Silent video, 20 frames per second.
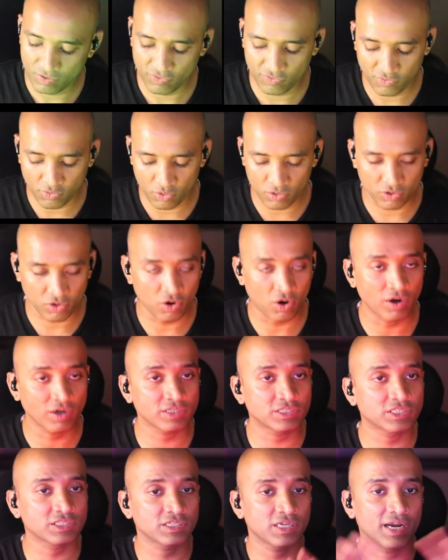4
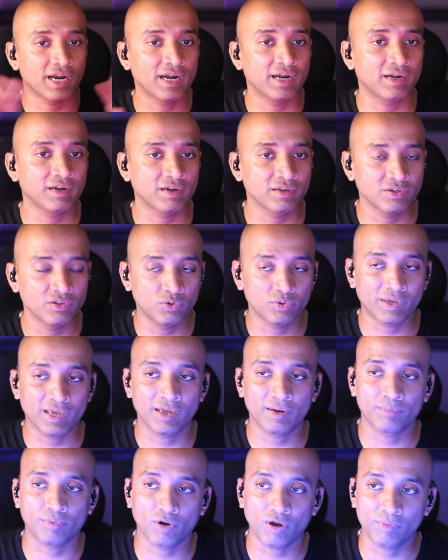chords, and you
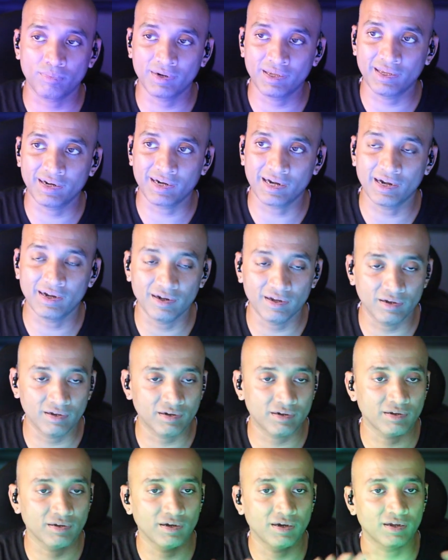can probably
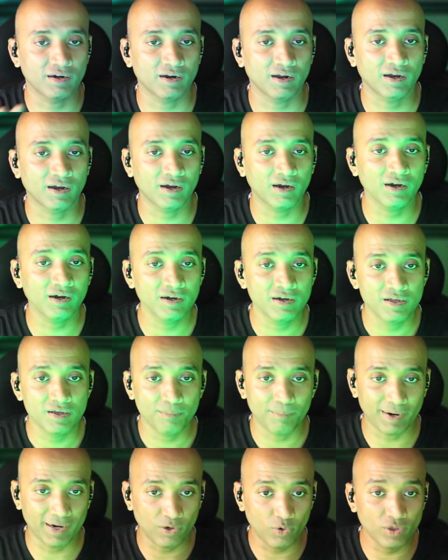render a raga
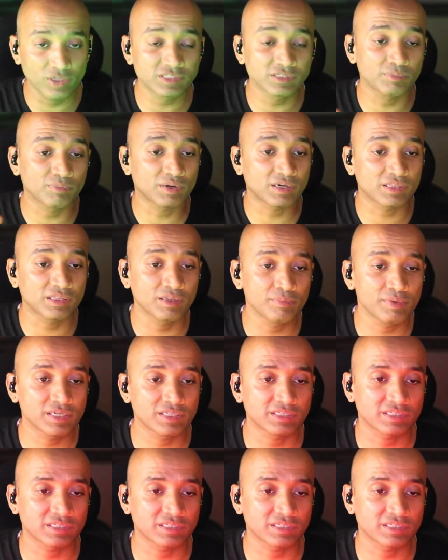by doing some rhythmic